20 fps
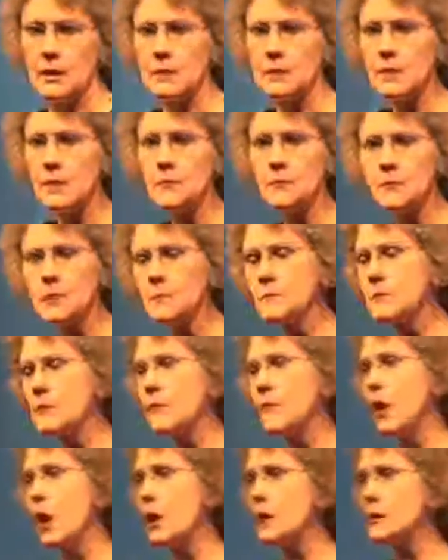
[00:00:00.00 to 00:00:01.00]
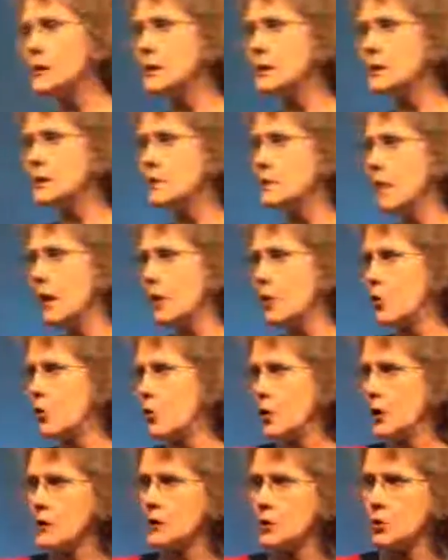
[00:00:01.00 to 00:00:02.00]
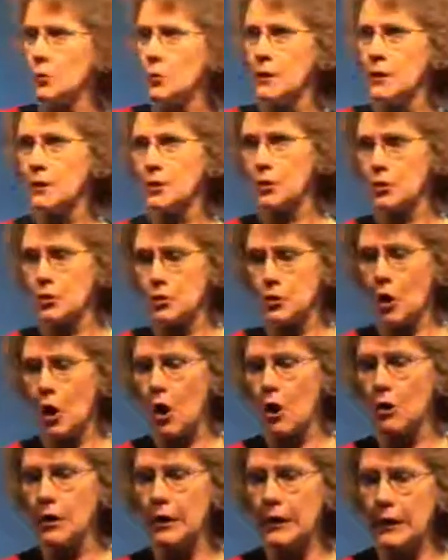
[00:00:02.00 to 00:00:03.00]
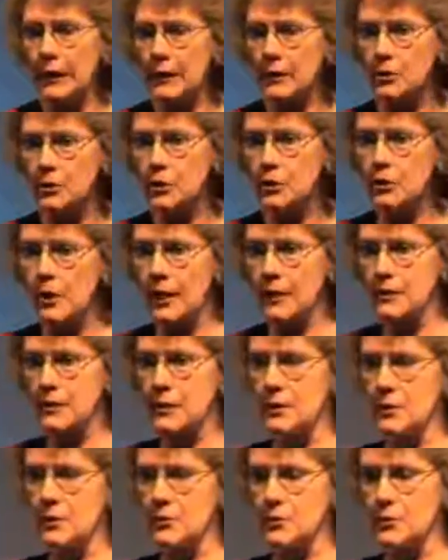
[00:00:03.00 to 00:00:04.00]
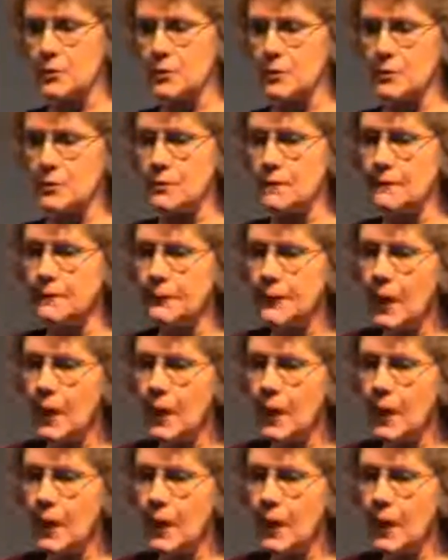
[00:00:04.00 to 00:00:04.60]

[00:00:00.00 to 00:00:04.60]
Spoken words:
Symptoms of autism, according to research, are linked to acidosis.